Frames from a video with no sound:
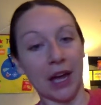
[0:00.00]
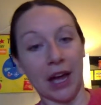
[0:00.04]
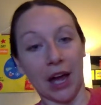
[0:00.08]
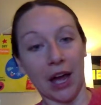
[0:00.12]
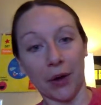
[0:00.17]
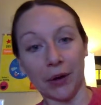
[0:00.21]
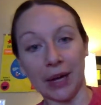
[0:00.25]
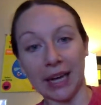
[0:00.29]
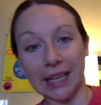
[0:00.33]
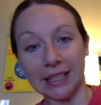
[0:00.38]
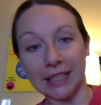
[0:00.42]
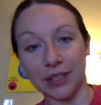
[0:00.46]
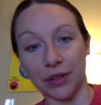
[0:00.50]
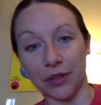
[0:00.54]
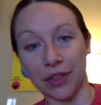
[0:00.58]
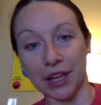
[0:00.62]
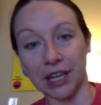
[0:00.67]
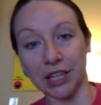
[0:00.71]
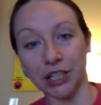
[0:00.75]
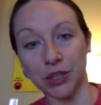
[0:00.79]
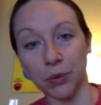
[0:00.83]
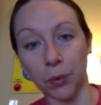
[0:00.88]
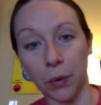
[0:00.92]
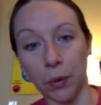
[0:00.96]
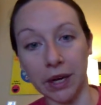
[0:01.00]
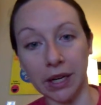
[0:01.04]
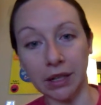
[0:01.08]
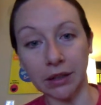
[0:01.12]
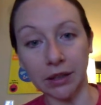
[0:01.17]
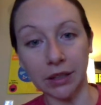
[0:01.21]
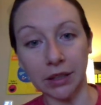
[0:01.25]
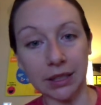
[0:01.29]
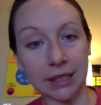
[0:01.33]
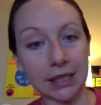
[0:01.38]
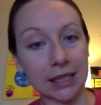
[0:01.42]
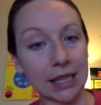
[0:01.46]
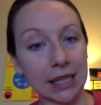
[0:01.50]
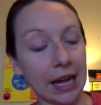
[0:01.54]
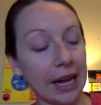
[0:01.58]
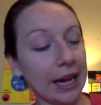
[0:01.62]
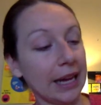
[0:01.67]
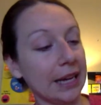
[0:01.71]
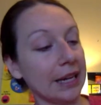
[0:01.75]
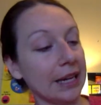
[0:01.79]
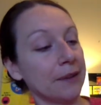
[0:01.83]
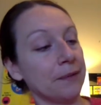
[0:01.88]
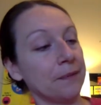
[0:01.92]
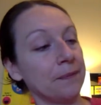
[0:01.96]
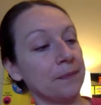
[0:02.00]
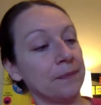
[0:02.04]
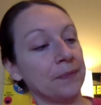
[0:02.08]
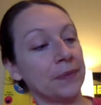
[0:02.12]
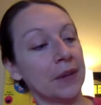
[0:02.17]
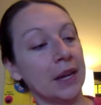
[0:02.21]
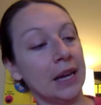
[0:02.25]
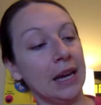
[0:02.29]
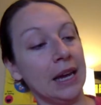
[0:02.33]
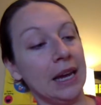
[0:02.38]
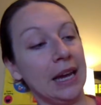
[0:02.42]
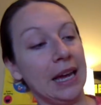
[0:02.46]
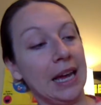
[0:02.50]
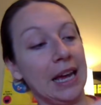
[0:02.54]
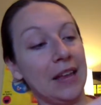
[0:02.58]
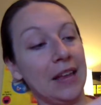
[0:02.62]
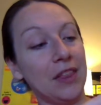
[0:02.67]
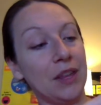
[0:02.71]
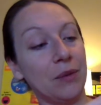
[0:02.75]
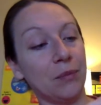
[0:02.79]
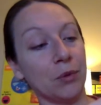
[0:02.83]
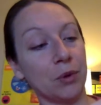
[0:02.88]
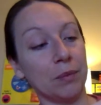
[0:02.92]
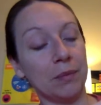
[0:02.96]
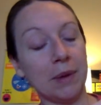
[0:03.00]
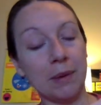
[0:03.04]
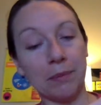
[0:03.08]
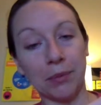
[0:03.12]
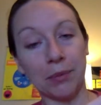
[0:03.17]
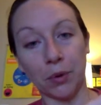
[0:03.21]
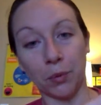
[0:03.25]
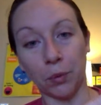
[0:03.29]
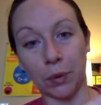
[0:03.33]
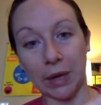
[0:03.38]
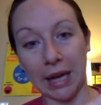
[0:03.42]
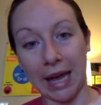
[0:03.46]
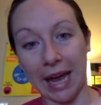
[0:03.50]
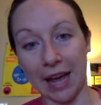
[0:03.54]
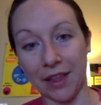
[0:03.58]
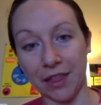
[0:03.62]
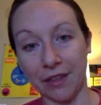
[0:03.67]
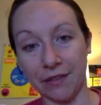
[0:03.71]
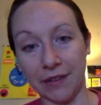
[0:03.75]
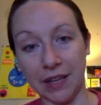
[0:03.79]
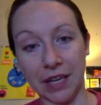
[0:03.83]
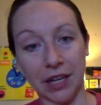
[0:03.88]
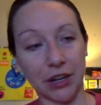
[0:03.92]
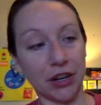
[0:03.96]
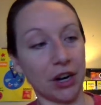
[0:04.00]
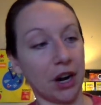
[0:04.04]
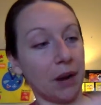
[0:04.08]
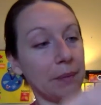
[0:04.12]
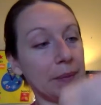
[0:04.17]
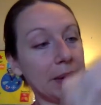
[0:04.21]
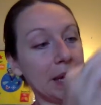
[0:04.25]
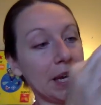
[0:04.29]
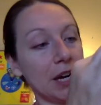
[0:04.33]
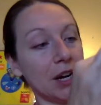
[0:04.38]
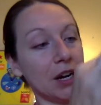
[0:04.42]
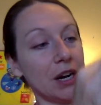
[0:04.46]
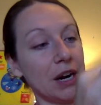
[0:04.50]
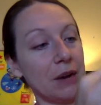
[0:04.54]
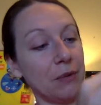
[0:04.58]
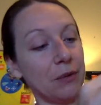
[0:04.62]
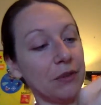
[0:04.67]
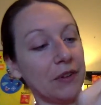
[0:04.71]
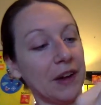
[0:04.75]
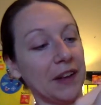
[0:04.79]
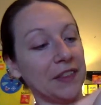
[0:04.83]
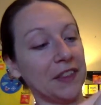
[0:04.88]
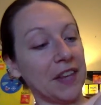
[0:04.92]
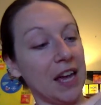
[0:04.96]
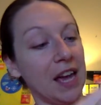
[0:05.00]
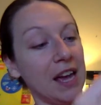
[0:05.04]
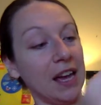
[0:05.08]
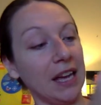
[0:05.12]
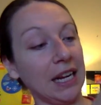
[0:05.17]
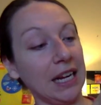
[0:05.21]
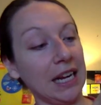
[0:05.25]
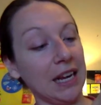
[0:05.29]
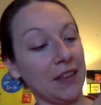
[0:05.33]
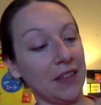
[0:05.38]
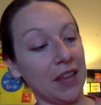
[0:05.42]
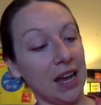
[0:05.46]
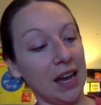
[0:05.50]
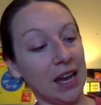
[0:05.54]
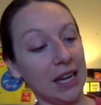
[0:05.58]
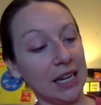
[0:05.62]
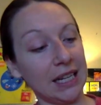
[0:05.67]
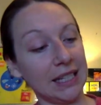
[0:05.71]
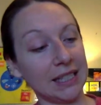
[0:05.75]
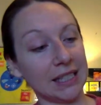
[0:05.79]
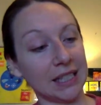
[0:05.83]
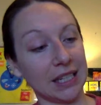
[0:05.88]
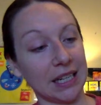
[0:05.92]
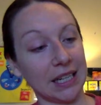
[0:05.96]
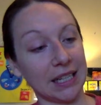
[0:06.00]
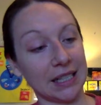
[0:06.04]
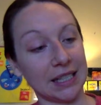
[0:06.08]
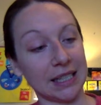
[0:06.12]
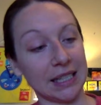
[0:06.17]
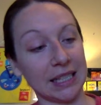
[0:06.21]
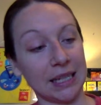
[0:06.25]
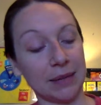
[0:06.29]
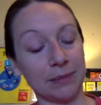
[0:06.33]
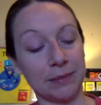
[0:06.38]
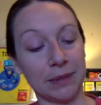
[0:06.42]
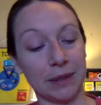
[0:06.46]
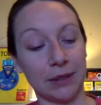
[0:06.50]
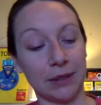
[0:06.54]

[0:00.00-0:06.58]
Okay, so there's what it looks like. And then remember, we had the vinegar up here. We've got the honey, and the honey's going to